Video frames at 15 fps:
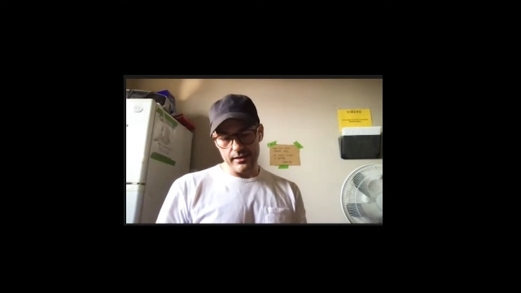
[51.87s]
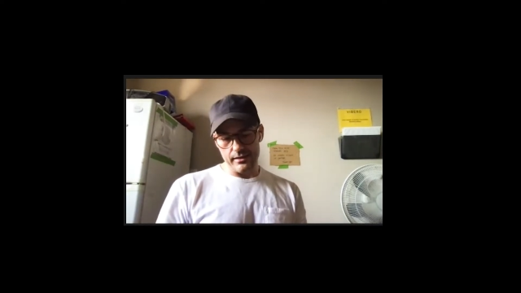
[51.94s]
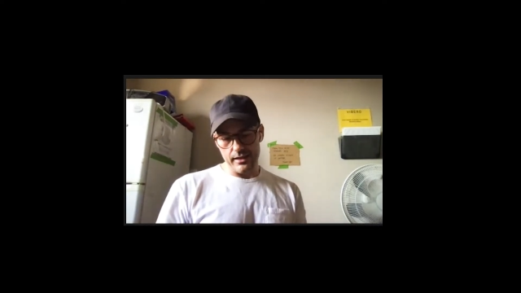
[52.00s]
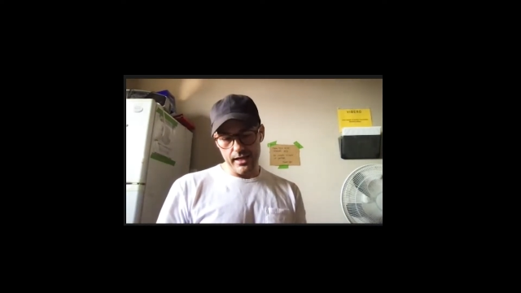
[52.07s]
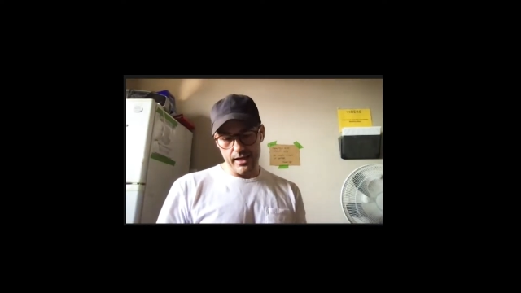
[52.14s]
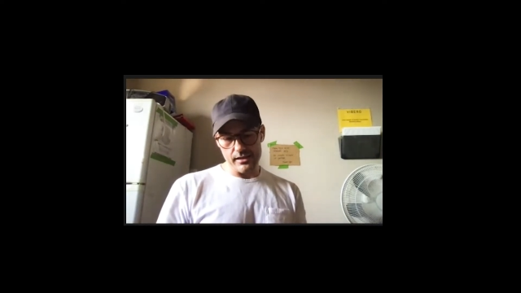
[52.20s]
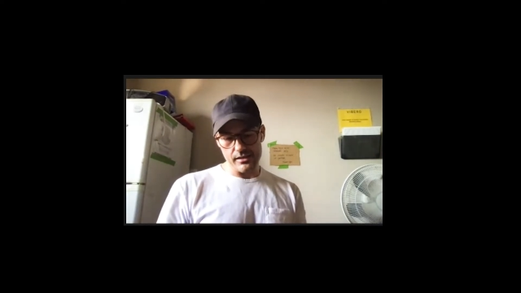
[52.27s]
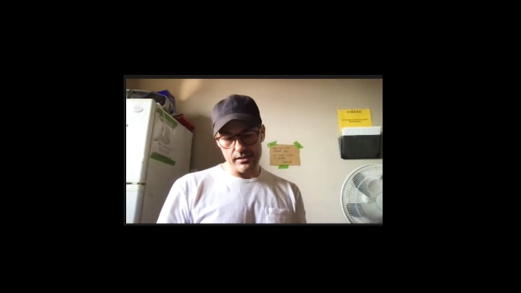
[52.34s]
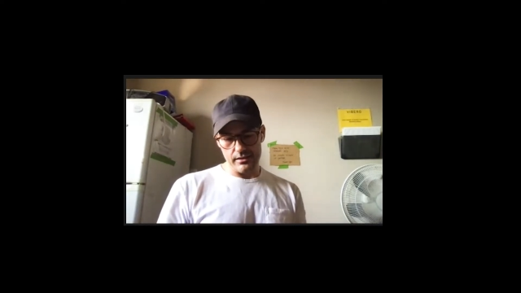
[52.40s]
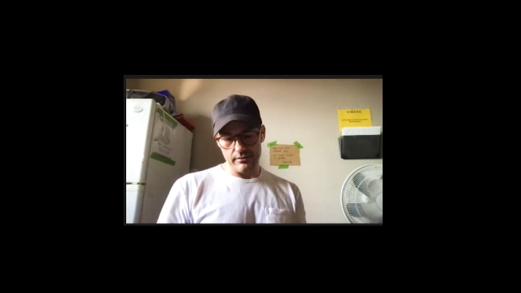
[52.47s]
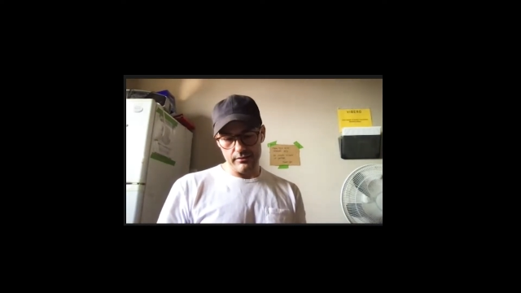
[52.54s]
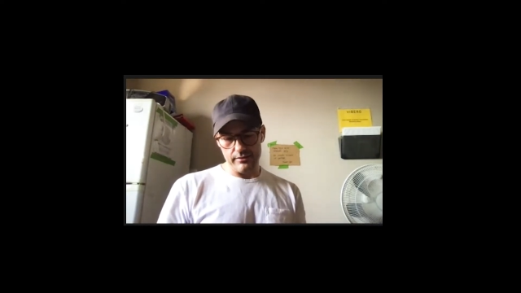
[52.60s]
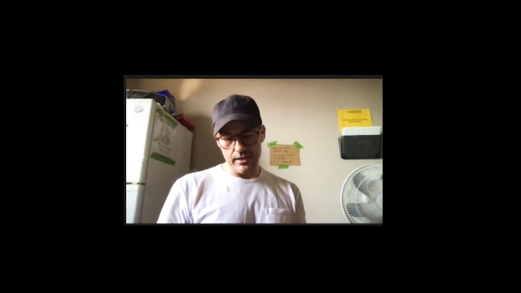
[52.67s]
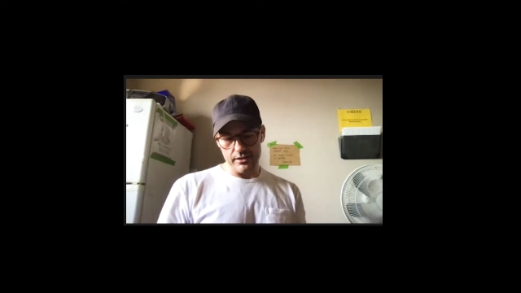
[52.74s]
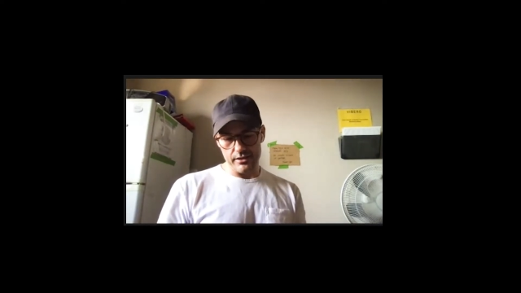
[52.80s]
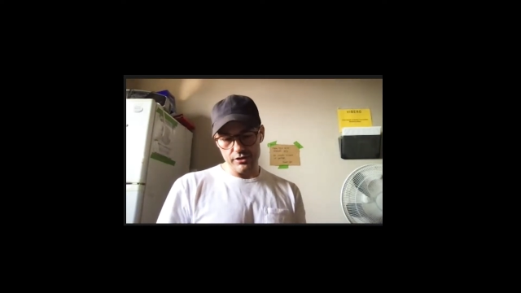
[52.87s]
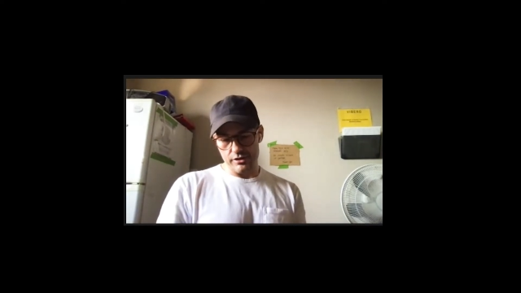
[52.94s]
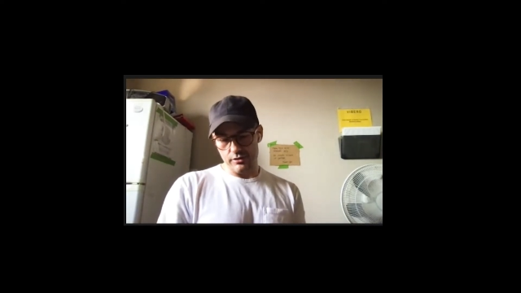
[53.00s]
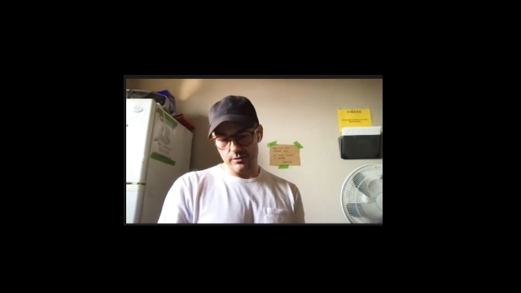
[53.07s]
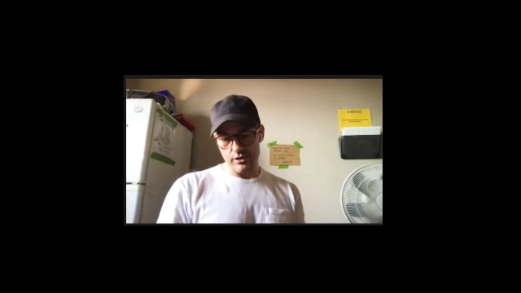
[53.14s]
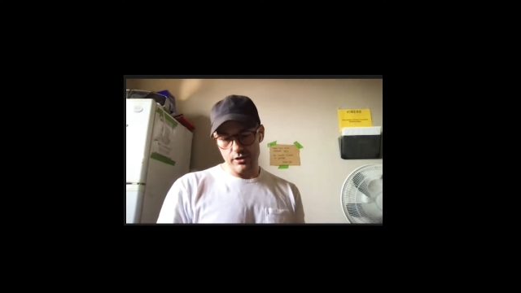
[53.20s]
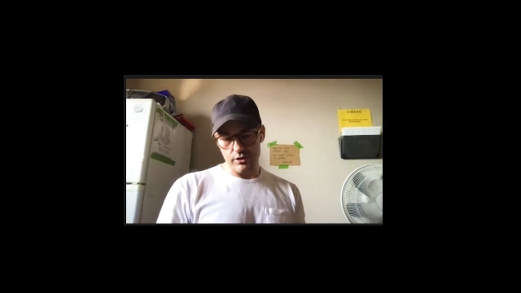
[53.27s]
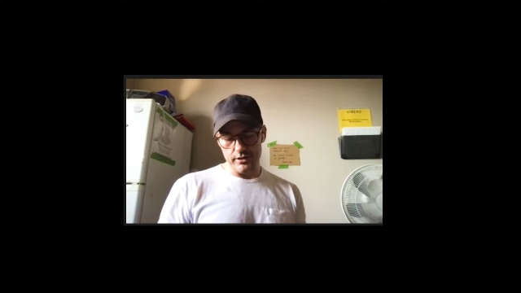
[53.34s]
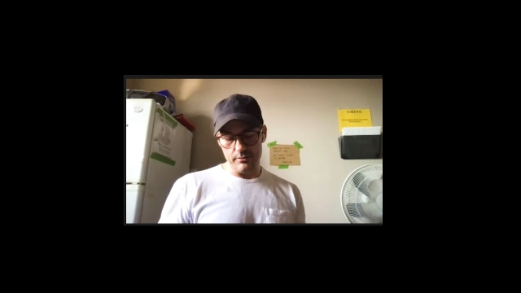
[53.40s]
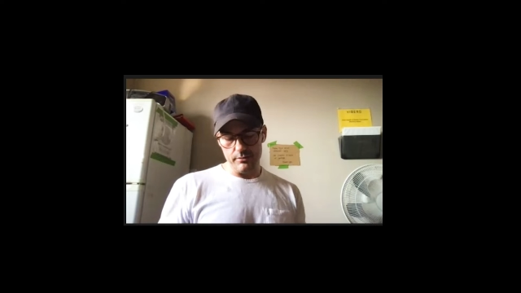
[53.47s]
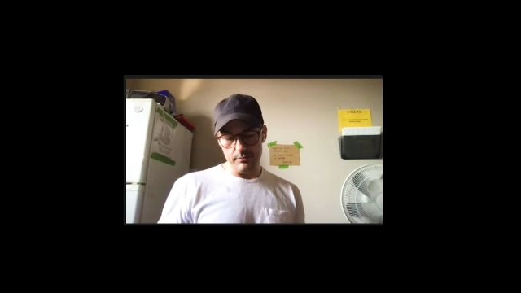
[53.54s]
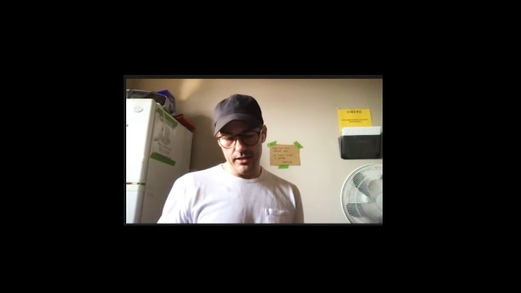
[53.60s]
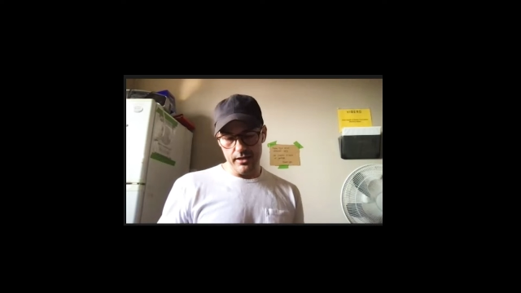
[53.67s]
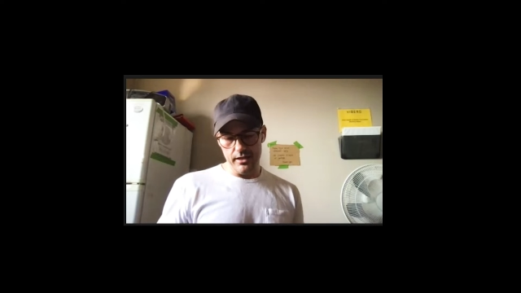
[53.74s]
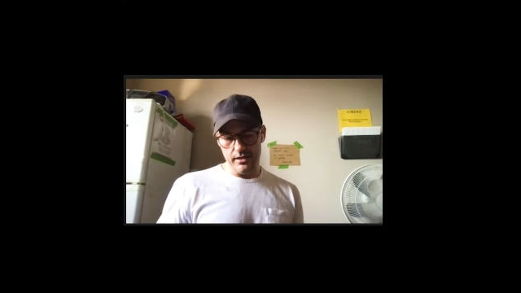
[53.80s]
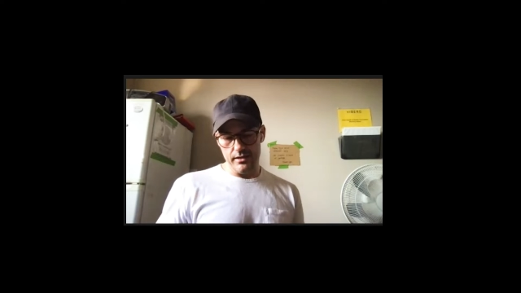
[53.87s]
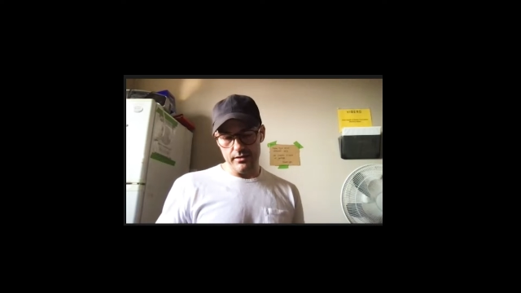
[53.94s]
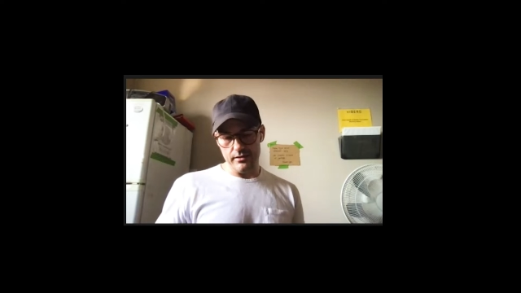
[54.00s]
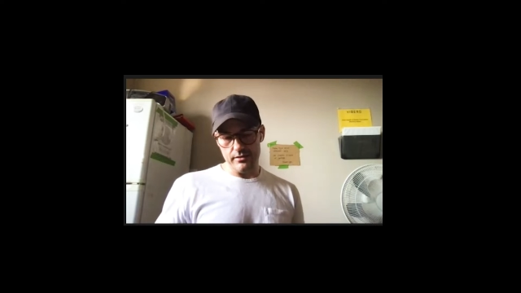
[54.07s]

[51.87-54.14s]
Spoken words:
lasting of that shoe is all done by hand.